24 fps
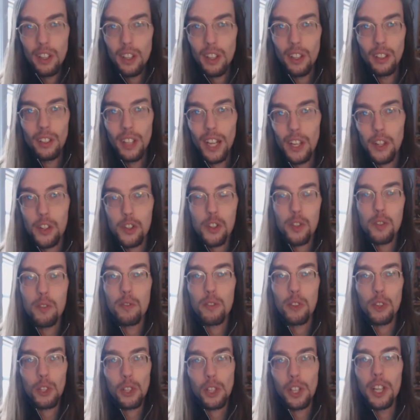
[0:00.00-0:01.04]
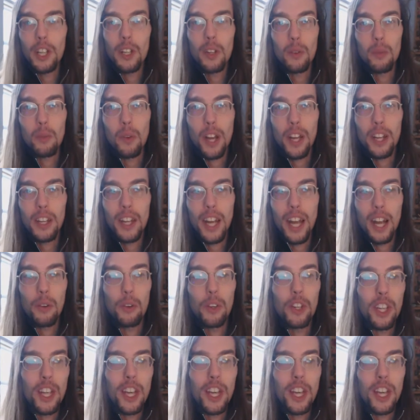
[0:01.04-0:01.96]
the election for Clinton right now,